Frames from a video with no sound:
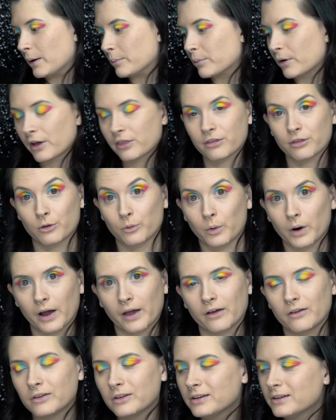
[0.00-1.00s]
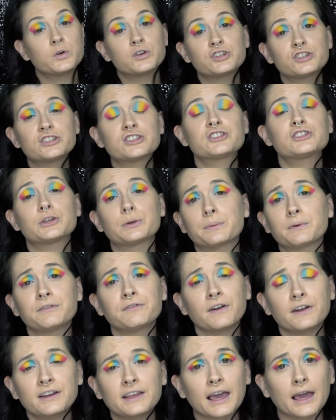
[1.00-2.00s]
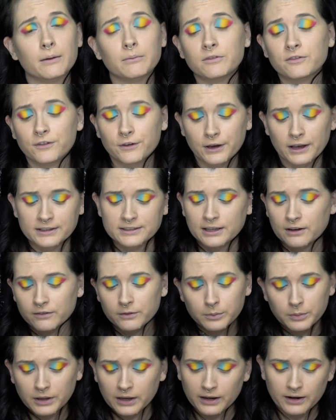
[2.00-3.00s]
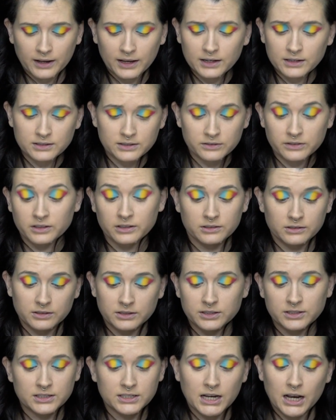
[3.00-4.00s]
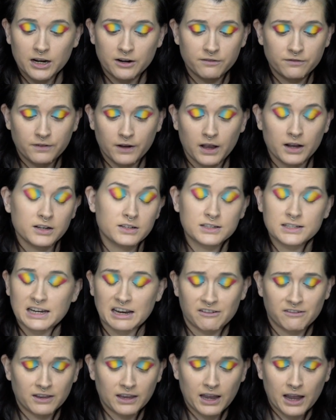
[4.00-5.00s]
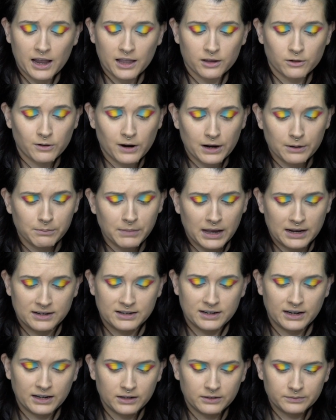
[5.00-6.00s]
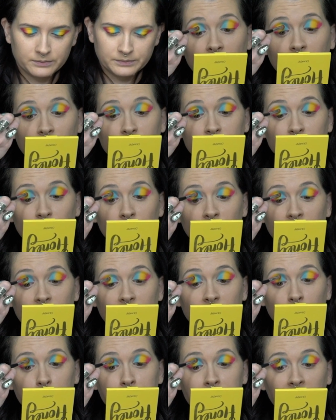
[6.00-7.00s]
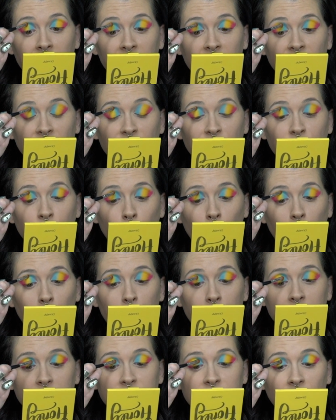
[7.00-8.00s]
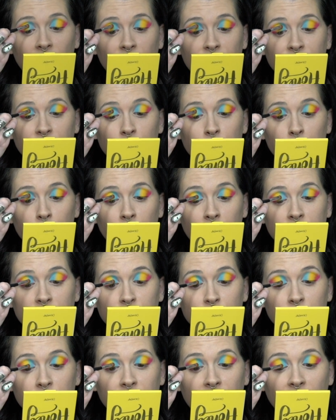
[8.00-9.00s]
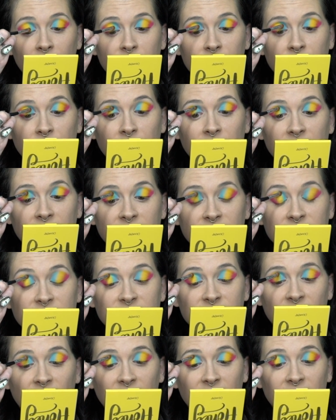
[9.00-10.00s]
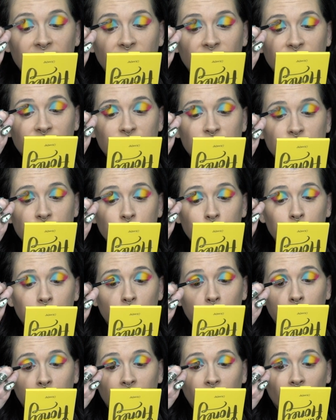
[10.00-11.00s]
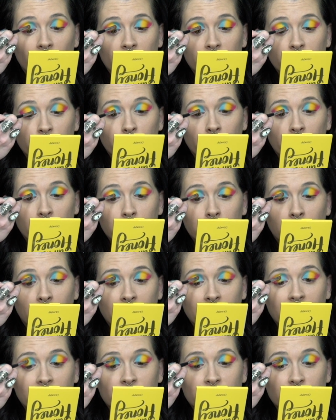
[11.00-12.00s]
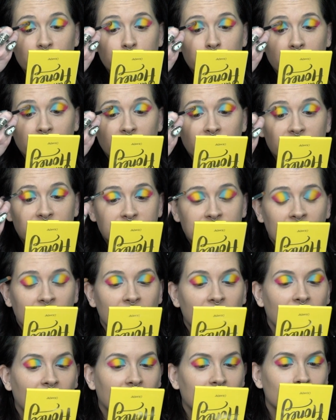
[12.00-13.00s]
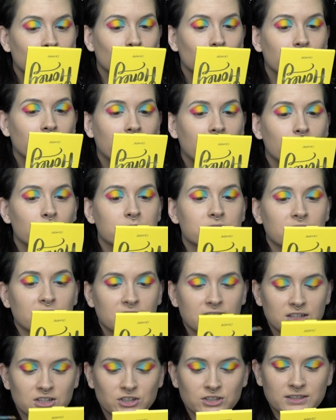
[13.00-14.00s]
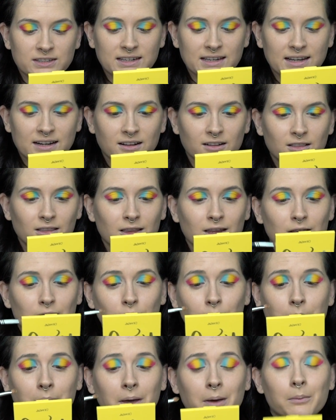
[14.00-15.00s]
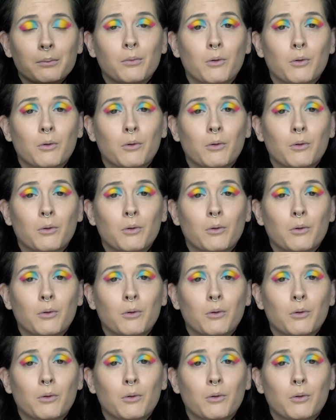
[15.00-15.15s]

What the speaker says: Breath of the Wild, which is a super fun game. If you guys haven't played it, it's It's a ton of fun. Definitely highly recommend it. I also ended up taking 4 weeks off from work to recover instead of the 2 that my doctor recommended, just because I knew that I was going to just need a little bit